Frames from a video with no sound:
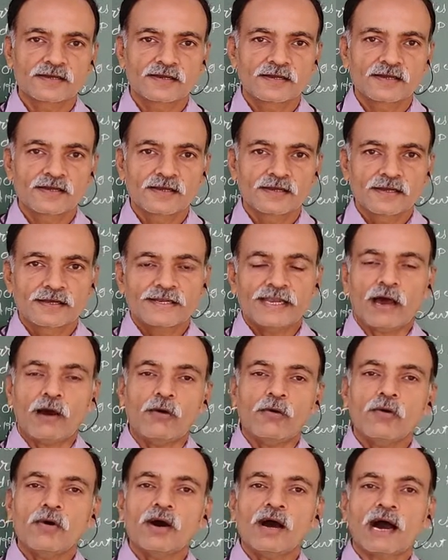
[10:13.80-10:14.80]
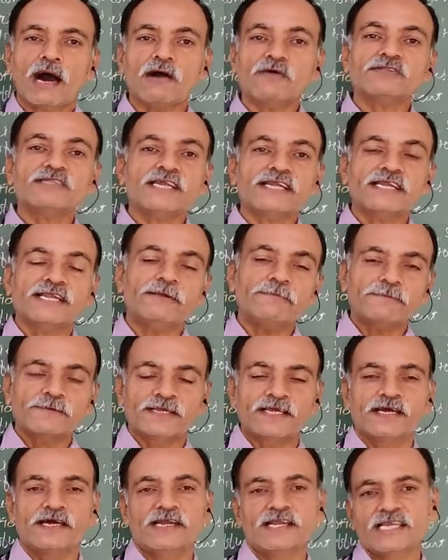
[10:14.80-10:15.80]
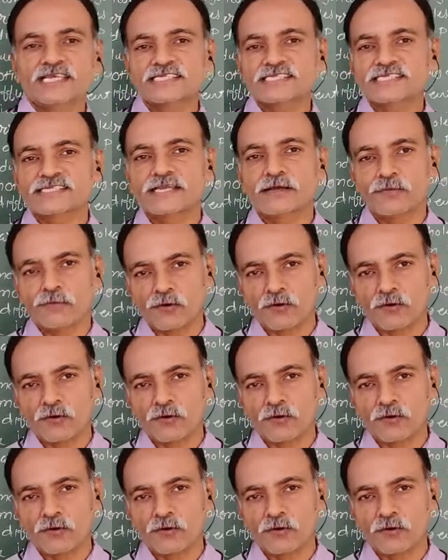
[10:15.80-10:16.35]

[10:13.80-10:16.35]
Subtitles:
Now, how the drift current is developed?